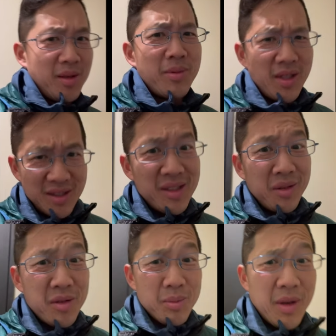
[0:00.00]
up. I still
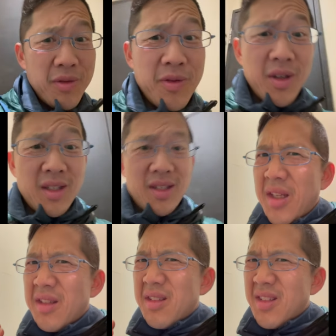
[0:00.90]
use my foot.
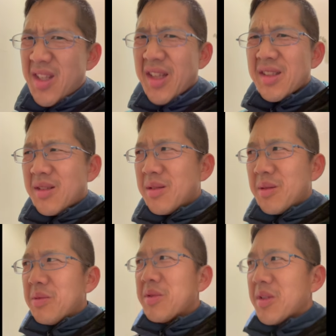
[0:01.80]
And yes,
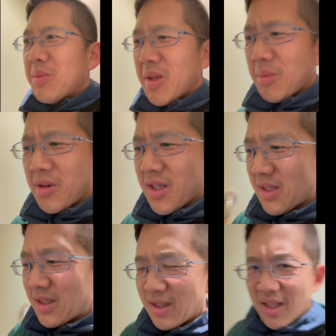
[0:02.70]
you should be
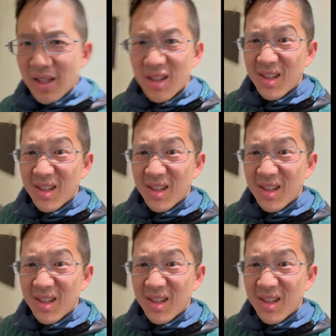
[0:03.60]
impressed that